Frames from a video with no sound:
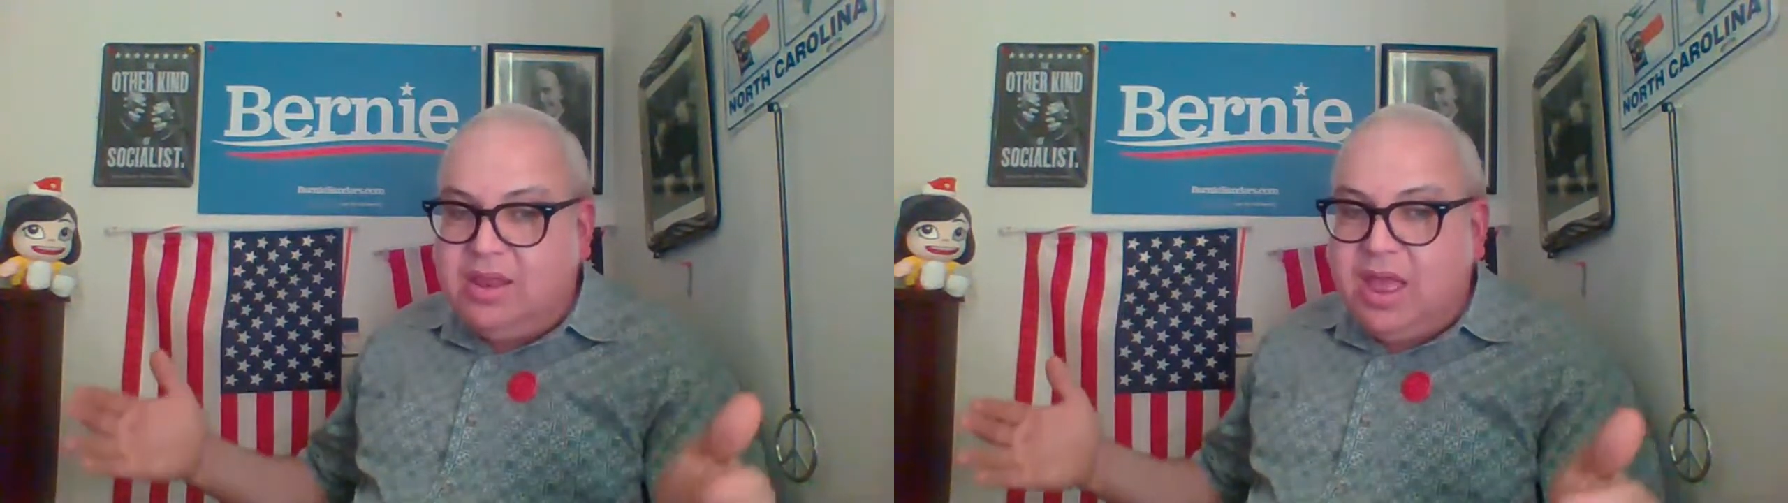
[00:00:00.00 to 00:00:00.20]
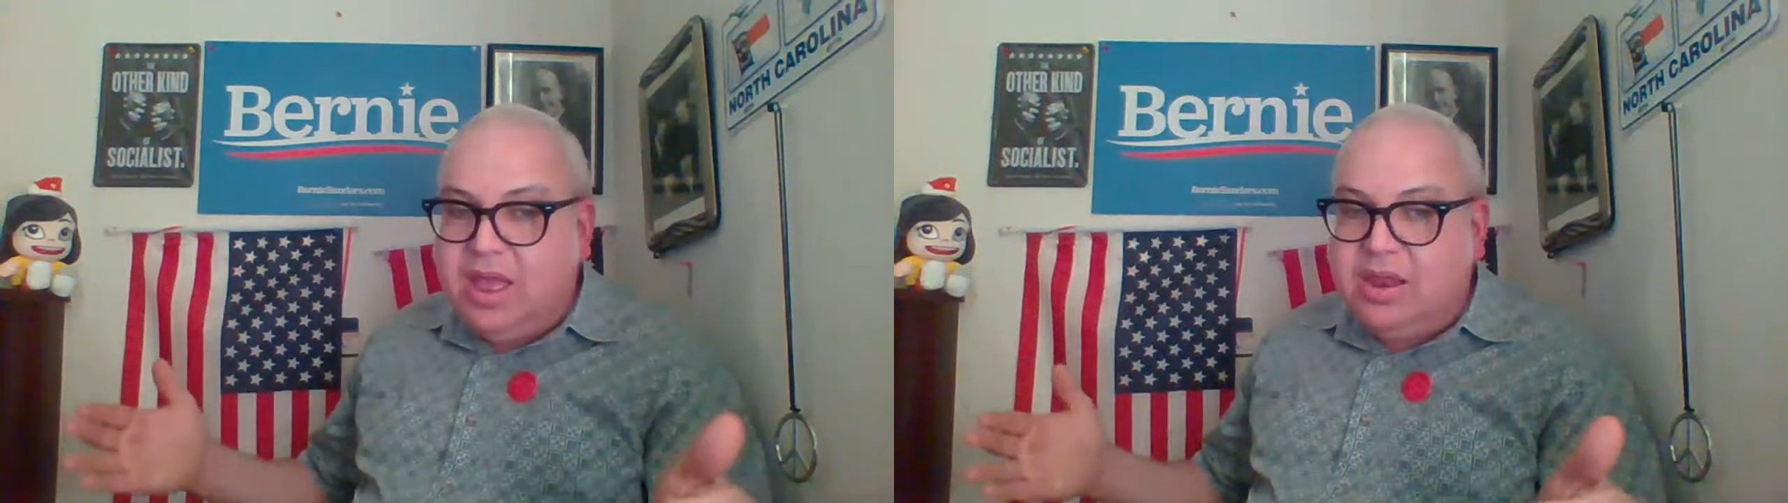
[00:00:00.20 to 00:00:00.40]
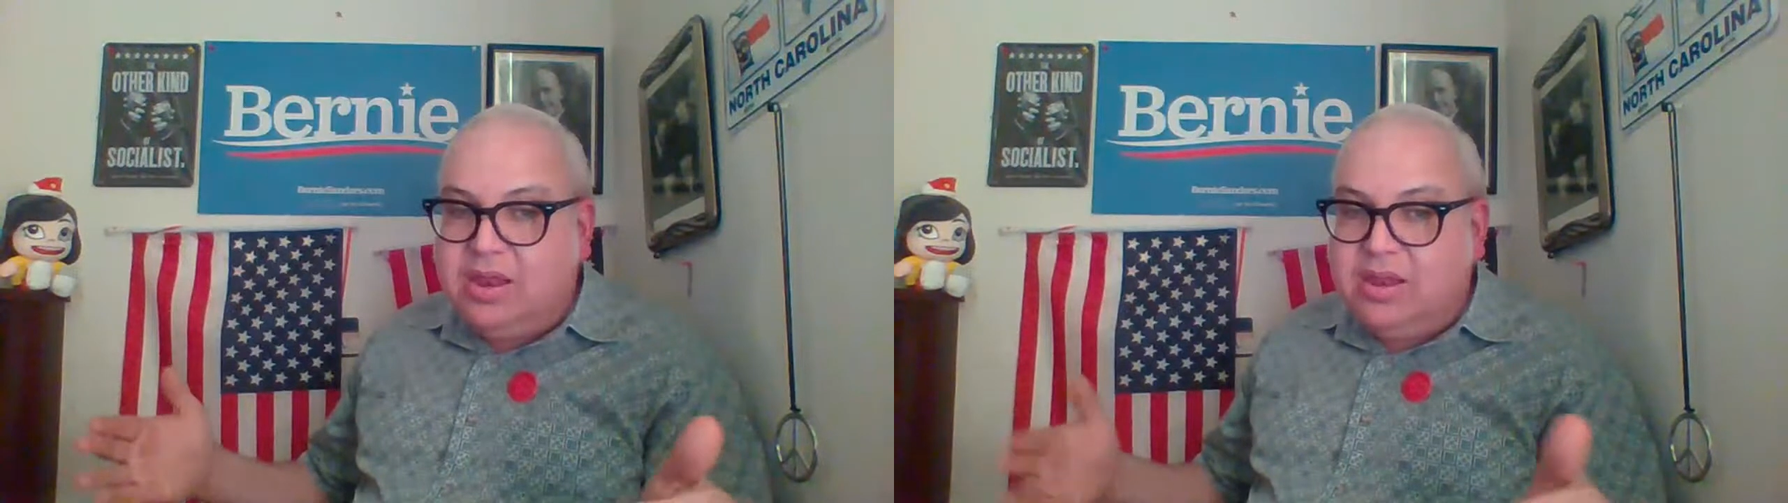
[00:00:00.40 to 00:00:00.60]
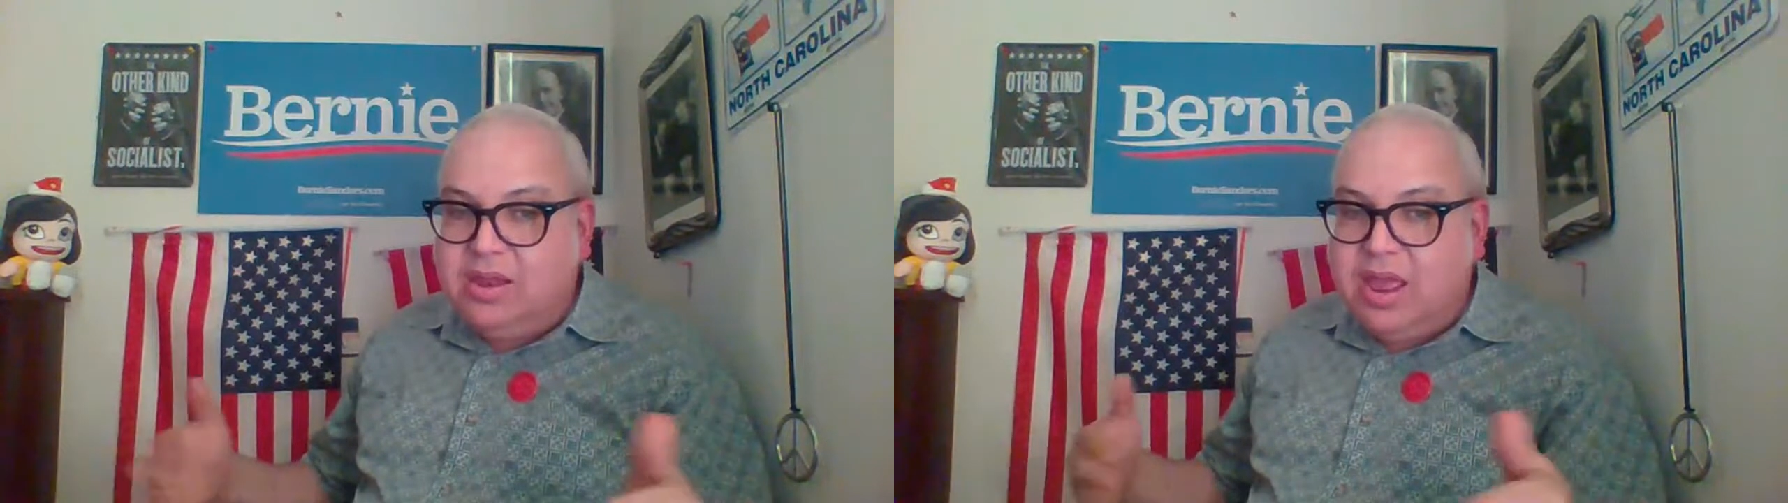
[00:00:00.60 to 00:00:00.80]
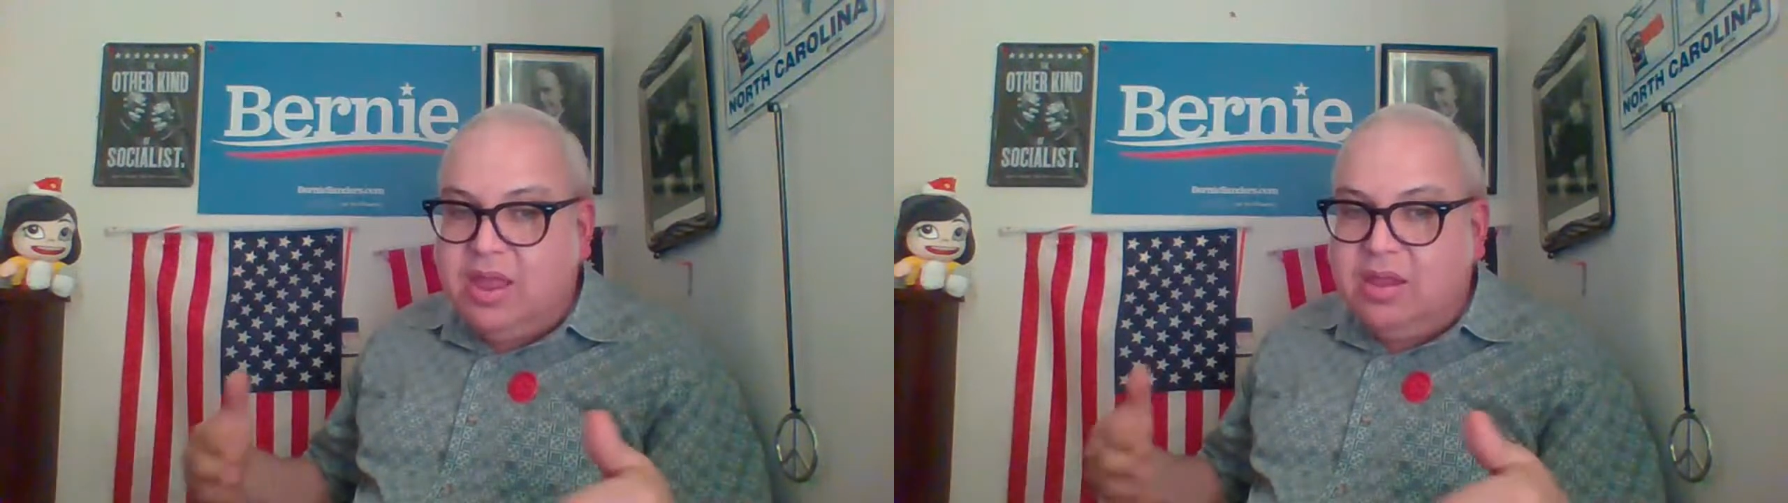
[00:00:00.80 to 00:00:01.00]

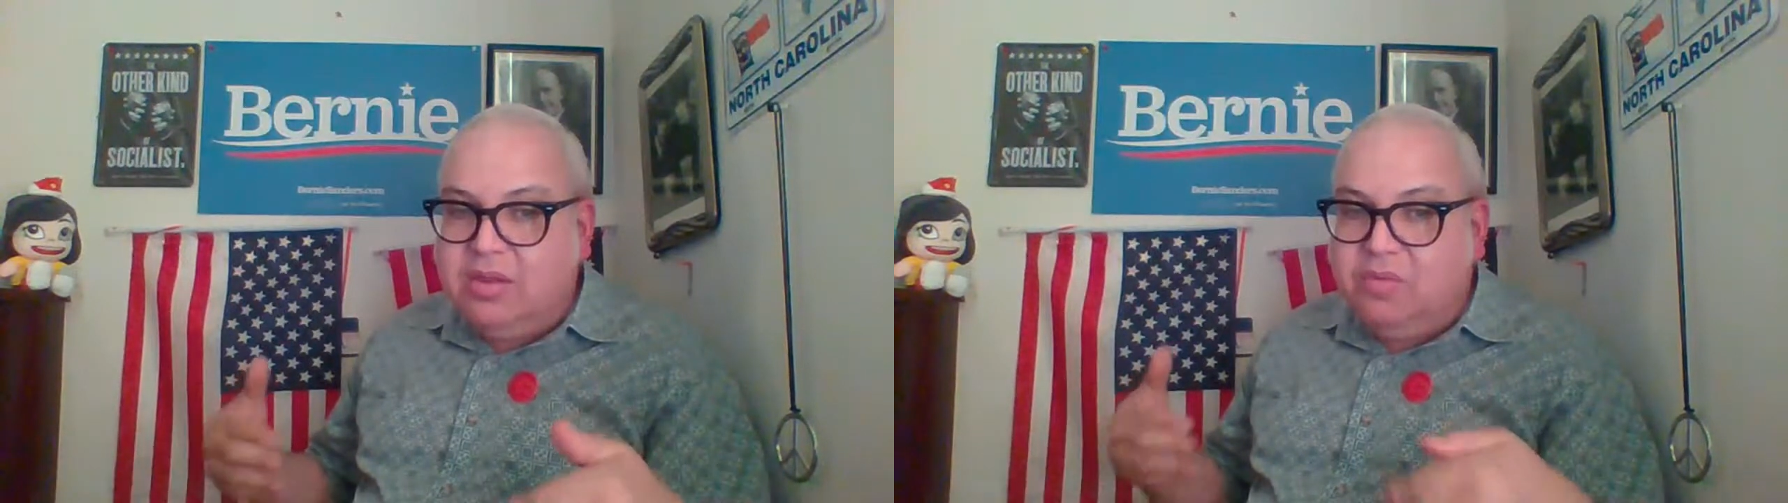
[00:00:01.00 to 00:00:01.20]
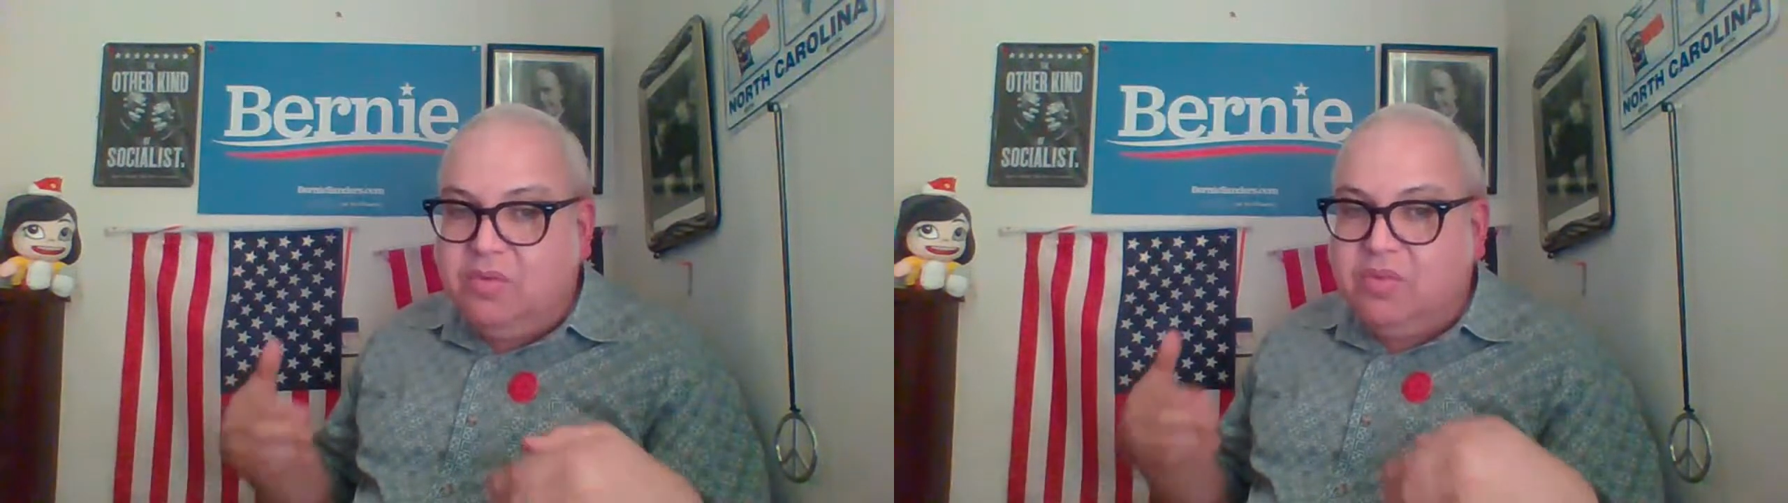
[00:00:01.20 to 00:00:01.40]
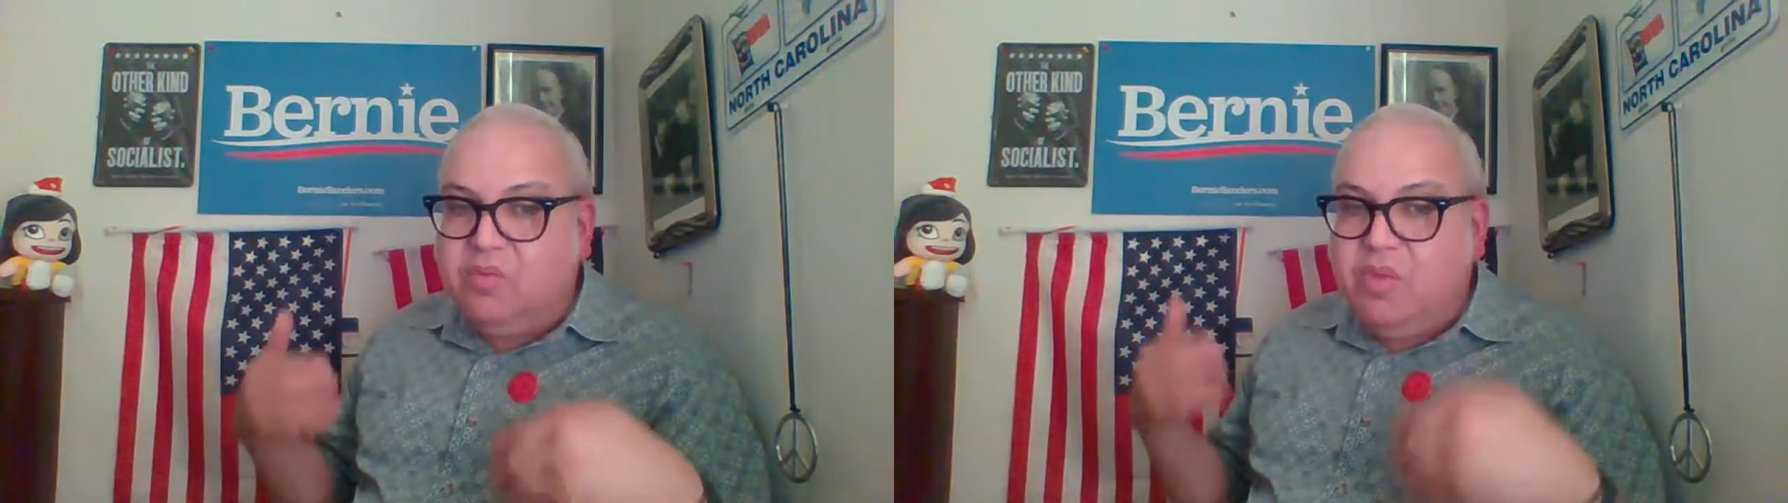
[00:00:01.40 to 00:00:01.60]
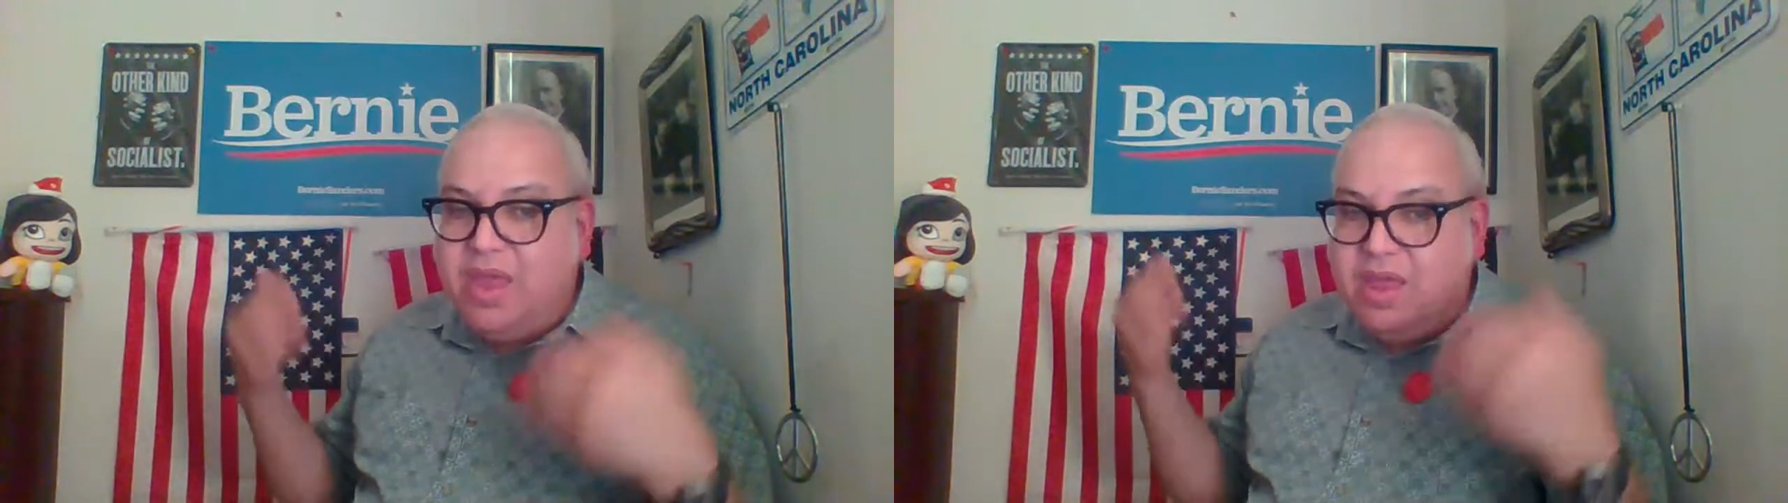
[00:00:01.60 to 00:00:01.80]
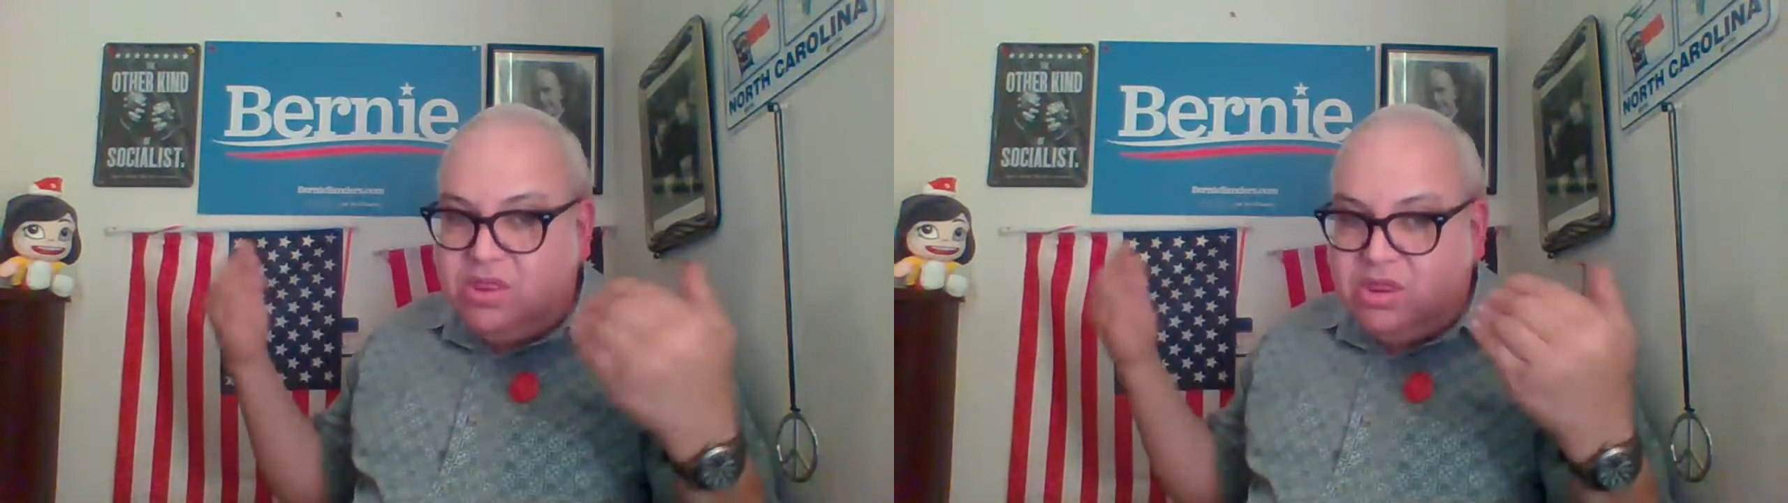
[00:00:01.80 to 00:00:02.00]
that was
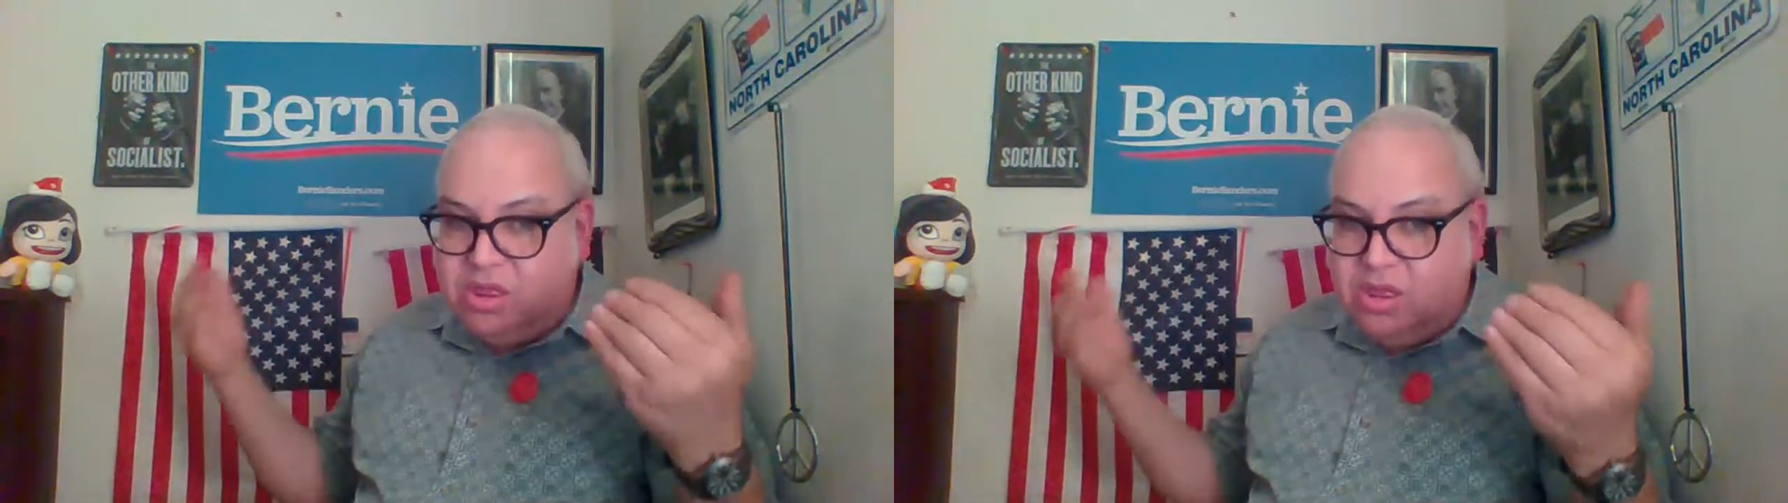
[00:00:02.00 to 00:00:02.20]
waged